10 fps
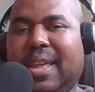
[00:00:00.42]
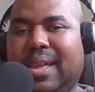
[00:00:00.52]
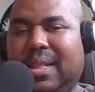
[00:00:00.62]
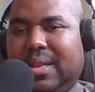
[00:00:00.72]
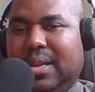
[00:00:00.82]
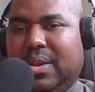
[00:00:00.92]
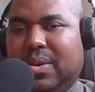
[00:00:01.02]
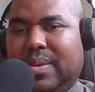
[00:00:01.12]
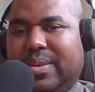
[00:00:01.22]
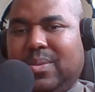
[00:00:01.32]

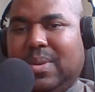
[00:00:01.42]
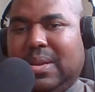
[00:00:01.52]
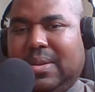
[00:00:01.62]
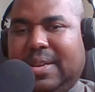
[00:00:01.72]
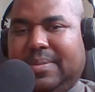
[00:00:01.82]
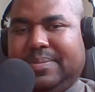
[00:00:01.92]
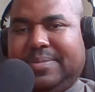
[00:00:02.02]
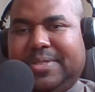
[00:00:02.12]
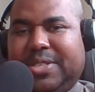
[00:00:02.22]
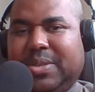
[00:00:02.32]
Hello and
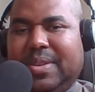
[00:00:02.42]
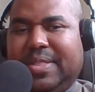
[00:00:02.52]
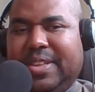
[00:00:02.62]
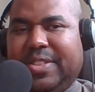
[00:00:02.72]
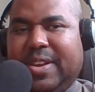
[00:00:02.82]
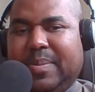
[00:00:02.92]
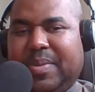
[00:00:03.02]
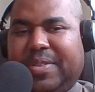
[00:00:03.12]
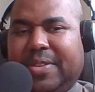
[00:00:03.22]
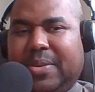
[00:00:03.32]
welcome to another
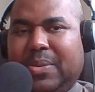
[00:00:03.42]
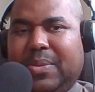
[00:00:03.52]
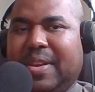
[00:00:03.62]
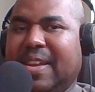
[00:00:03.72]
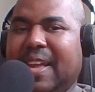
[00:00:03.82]
episode